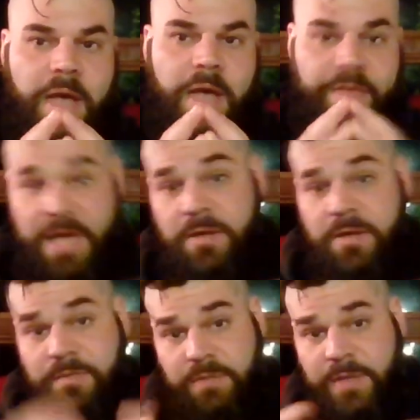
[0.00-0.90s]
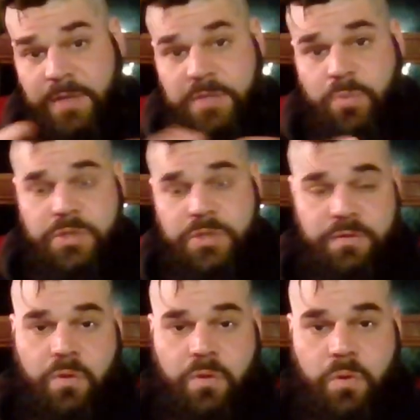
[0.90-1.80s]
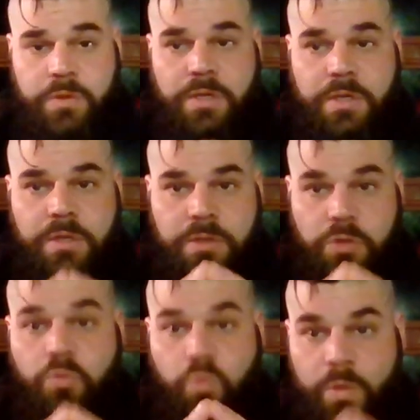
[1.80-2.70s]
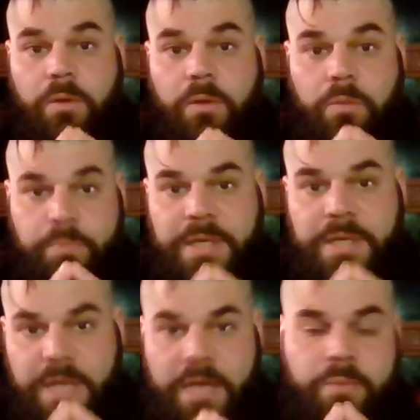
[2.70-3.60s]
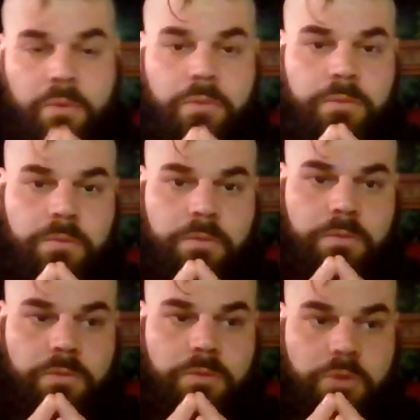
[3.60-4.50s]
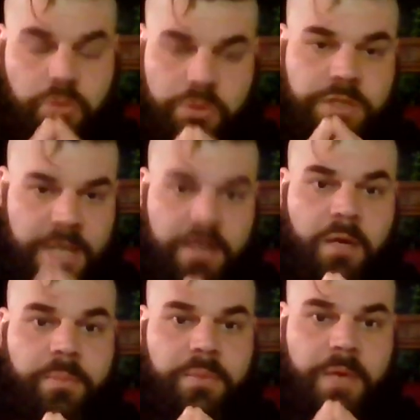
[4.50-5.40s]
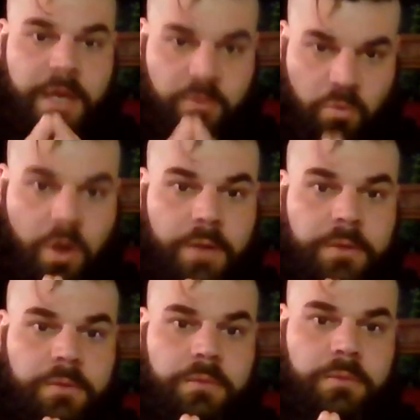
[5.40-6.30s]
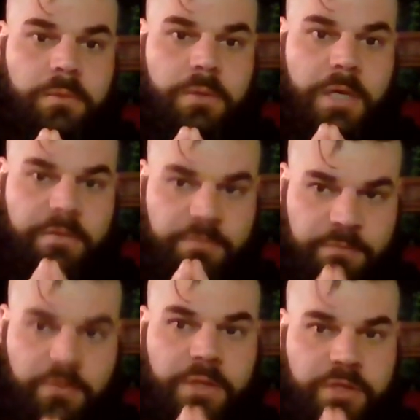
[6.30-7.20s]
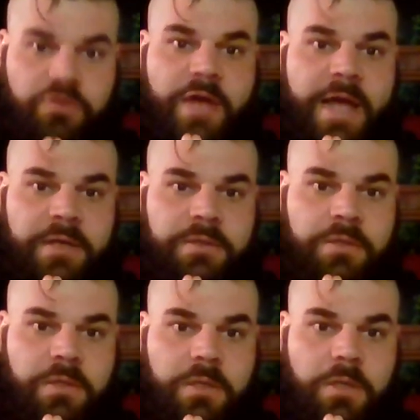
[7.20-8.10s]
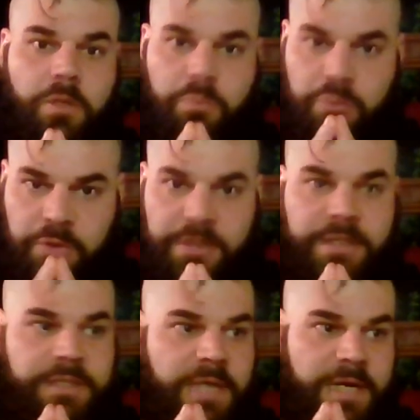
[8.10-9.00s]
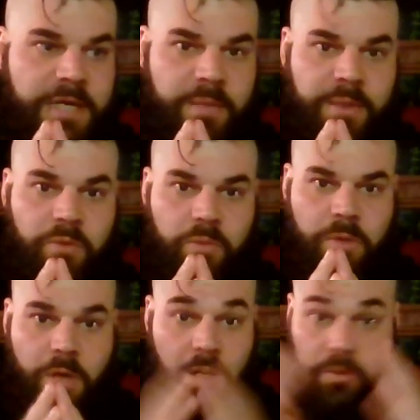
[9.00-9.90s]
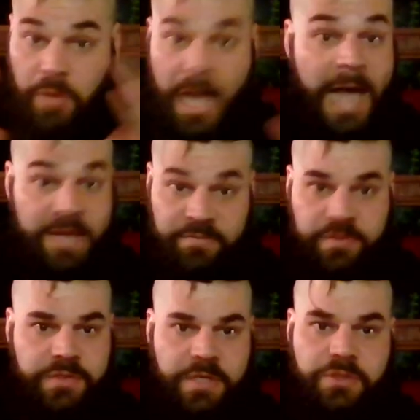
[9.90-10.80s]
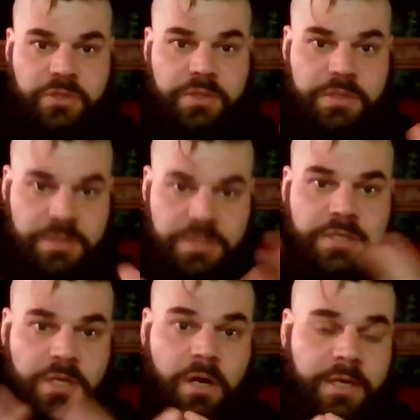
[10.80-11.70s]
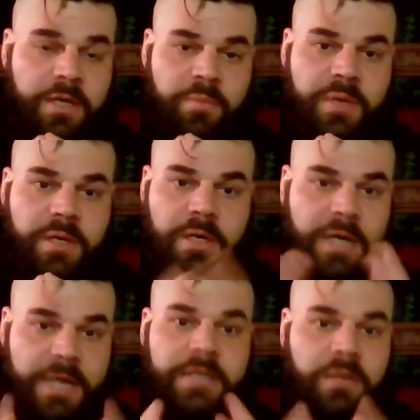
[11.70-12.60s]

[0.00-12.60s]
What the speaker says: at the end of the advanced portion of the course, you will be able to set up and run a fully tracked, completely dynamic, alive, essentially, CTR campaign on any